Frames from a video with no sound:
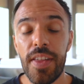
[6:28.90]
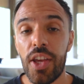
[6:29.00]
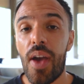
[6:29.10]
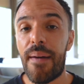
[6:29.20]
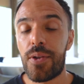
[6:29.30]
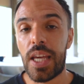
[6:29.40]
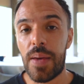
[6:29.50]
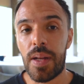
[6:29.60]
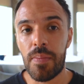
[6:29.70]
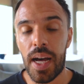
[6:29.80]
thing you have to
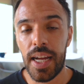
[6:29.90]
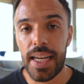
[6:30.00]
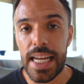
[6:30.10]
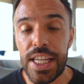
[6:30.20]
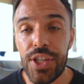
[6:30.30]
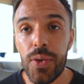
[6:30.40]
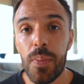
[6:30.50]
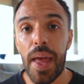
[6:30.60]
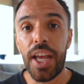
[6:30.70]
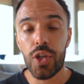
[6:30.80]
keep in mind is to
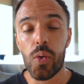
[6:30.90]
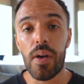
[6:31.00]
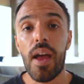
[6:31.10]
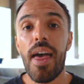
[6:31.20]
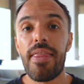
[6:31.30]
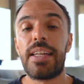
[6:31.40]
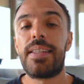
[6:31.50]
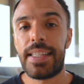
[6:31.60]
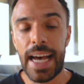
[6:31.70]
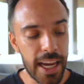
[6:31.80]
make sure that
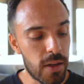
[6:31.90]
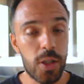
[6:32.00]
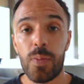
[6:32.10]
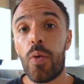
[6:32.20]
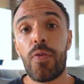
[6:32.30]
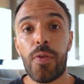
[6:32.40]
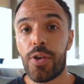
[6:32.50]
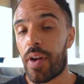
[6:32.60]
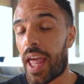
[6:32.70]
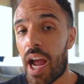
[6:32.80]
the titles, both for
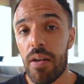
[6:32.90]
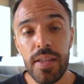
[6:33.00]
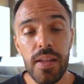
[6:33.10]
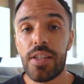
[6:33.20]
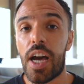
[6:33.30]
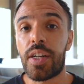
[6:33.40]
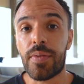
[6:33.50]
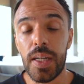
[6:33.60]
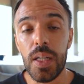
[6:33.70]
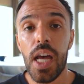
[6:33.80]
your carousels and
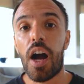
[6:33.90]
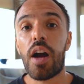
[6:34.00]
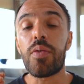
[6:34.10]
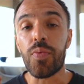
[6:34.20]
reels, are